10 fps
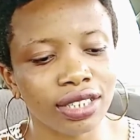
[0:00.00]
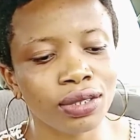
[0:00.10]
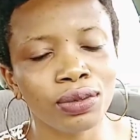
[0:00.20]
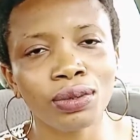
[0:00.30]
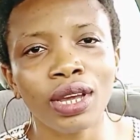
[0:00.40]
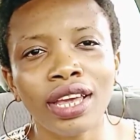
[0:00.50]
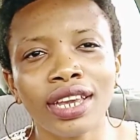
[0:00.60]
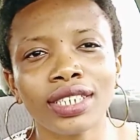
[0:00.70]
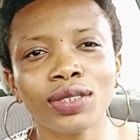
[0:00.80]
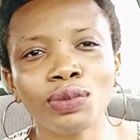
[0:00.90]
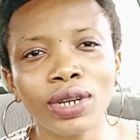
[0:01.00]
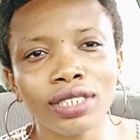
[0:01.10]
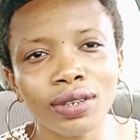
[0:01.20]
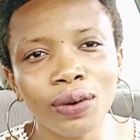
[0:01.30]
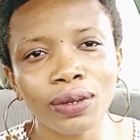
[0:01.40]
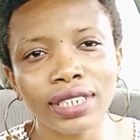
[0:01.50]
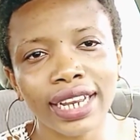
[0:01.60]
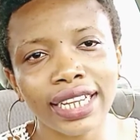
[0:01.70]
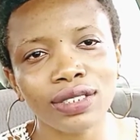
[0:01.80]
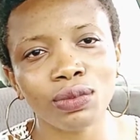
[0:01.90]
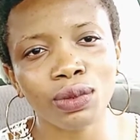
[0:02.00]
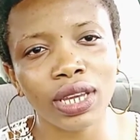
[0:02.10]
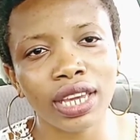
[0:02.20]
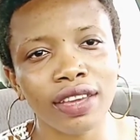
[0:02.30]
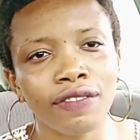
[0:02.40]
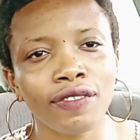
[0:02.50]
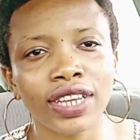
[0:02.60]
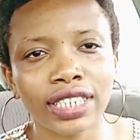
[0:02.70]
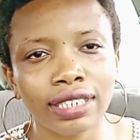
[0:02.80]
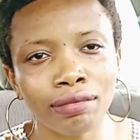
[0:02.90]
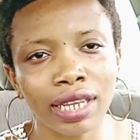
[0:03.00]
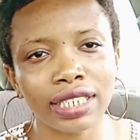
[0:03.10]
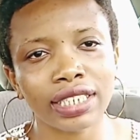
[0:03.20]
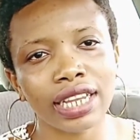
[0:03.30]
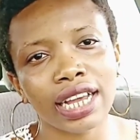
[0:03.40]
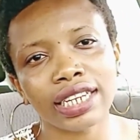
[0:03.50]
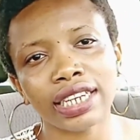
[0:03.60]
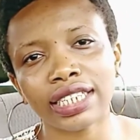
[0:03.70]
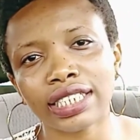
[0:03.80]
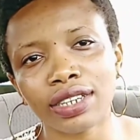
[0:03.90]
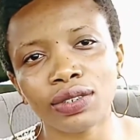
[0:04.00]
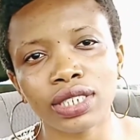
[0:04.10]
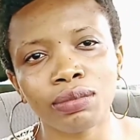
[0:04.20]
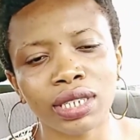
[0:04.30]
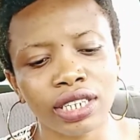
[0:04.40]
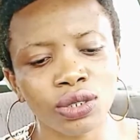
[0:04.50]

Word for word: So it went on that way, first semester and then second semester.